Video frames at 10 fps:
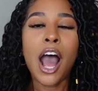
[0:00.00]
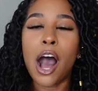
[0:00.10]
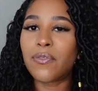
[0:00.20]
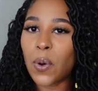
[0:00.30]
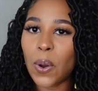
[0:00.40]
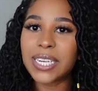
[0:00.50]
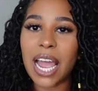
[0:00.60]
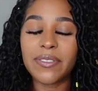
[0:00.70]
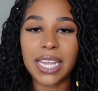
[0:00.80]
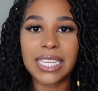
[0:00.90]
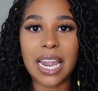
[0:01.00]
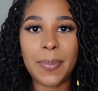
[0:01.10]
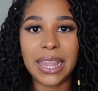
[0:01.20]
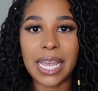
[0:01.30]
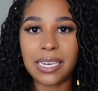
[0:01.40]
Of course, everything's gonna
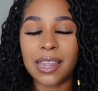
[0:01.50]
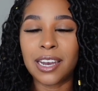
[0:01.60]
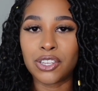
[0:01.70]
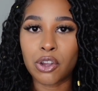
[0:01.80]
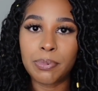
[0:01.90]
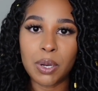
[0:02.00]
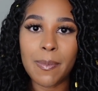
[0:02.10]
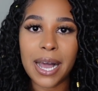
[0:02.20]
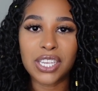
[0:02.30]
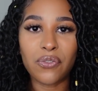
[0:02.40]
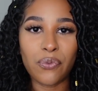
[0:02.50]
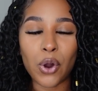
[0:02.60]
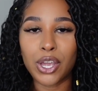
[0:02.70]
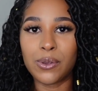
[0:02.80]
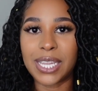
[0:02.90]
be linked in the description box
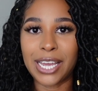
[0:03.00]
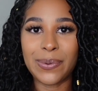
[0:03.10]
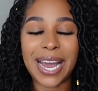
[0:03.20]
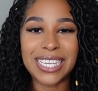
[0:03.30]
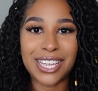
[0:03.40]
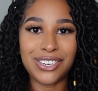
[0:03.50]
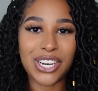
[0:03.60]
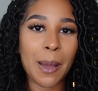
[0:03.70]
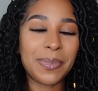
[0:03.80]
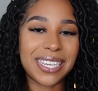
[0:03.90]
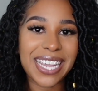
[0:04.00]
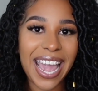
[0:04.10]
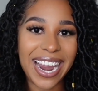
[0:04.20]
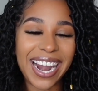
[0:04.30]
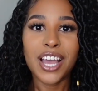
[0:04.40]
for you so that you guys can shop this hair.